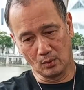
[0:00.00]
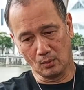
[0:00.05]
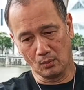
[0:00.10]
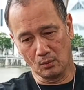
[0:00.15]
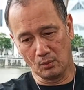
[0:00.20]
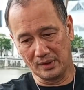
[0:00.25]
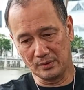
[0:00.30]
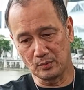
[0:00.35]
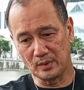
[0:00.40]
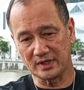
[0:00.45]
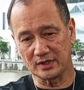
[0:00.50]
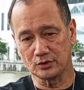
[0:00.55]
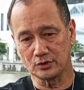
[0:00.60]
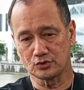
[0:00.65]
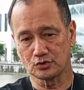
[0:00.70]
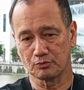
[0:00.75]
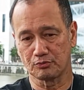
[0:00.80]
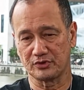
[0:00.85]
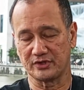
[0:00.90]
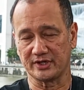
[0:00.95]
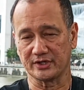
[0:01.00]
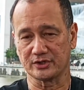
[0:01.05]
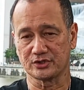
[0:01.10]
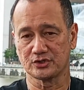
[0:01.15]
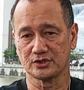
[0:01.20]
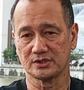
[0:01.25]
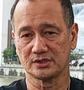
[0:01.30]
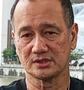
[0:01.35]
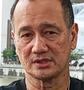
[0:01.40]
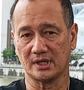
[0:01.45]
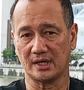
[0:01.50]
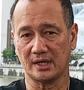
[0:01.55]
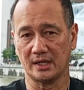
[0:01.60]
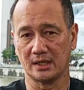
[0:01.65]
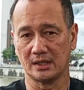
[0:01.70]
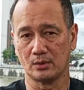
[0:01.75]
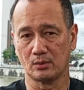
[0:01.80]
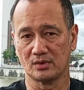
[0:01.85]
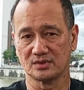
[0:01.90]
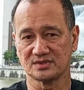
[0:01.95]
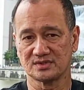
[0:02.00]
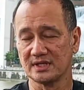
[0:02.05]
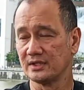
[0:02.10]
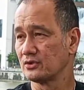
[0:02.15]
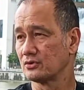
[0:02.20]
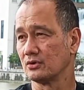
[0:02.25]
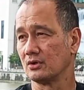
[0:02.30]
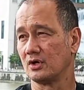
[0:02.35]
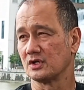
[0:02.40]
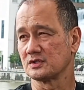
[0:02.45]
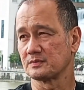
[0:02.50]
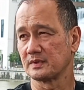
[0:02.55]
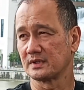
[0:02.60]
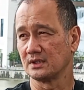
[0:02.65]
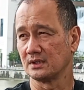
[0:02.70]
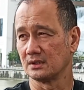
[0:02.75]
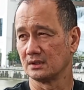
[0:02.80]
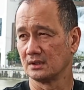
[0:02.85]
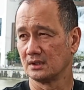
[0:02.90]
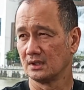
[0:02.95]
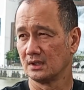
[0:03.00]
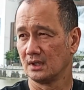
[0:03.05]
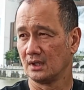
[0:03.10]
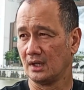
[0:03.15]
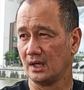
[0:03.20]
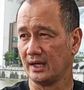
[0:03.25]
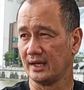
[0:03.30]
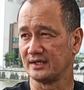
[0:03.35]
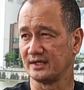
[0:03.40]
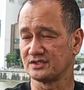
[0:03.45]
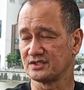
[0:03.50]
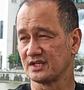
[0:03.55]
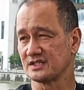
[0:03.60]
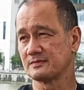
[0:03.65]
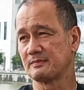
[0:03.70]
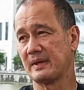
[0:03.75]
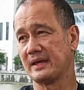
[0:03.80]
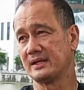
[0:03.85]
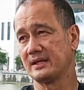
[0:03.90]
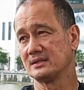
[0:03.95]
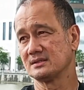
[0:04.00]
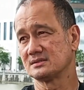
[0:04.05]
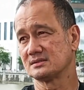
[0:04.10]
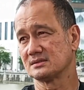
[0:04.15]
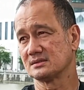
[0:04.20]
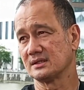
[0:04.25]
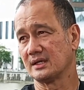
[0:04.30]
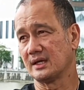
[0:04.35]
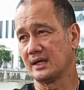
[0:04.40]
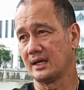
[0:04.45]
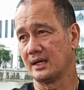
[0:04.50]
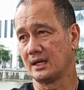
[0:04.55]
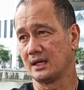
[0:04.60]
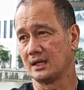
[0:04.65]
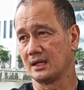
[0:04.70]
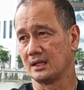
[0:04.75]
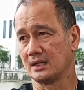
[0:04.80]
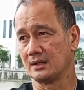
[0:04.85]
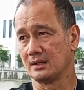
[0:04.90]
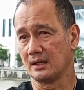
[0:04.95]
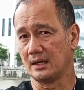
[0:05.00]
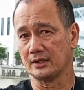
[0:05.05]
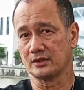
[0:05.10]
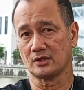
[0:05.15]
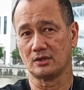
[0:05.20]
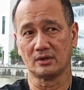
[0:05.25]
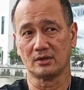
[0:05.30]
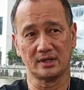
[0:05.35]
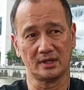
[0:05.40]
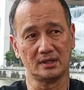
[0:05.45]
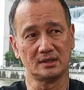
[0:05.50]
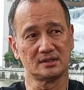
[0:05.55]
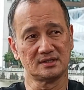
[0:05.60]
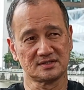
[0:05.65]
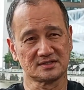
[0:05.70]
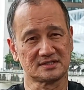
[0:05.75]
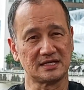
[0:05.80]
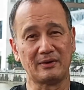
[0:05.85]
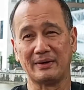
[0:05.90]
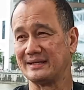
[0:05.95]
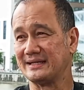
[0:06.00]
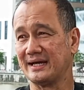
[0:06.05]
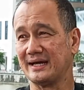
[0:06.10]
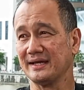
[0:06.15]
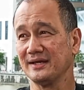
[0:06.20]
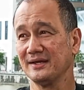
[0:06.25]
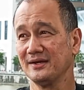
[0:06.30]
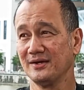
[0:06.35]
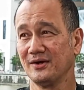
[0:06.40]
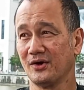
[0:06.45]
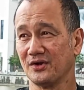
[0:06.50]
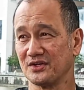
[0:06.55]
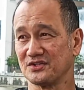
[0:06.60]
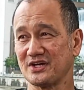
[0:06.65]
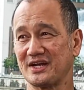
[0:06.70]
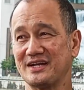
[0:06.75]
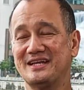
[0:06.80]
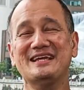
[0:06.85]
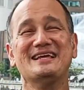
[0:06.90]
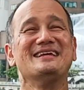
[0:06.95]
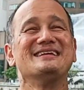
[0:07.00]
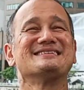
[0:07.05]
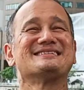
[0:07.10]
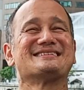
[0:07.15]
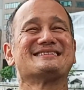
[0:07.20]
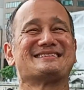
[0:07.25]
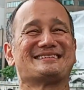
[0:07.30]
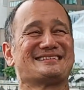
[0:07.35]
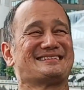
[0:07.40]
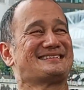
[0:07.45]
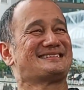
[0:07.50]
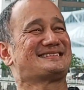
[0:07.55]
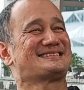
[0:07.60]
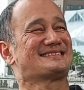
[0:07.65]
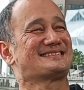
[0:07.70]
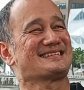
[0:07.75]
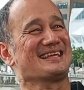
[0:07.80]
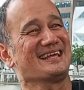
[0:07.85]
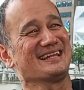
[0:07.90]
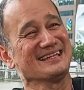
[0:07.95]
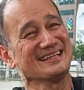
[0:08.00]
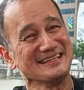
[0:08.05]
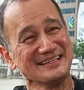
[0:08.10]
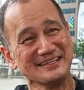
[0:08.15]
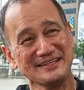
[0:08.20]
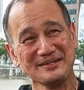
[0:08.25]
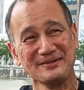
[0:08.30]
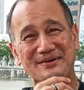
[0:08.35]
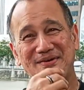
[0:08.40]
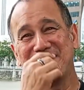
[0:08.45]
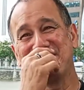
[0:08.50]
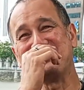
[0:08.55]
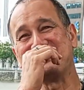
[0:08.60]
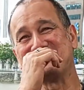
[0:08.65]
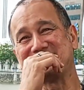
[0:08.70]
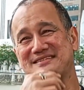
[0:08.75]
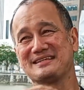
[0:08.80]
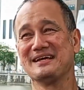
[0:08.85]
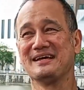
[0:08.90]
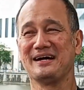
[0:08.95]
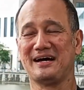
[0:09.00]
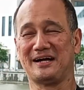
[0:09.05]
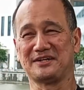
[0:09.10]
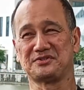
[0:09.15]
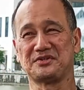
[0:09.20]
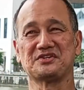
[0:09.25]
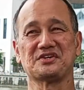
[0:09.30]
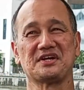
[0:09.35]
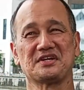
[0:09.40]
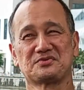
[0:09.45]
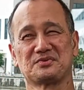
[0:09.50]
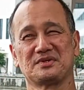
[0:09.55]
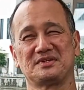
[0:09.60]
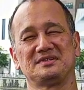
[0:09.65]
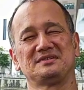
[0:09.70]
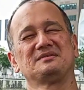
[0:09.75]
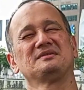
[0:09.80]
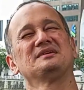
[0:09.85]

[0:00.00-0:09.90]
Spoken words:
1 week into production, I was sent to a hospital. I had chest pains, and I thought, okay, this is how I die. Chinese set. Three Chinese words.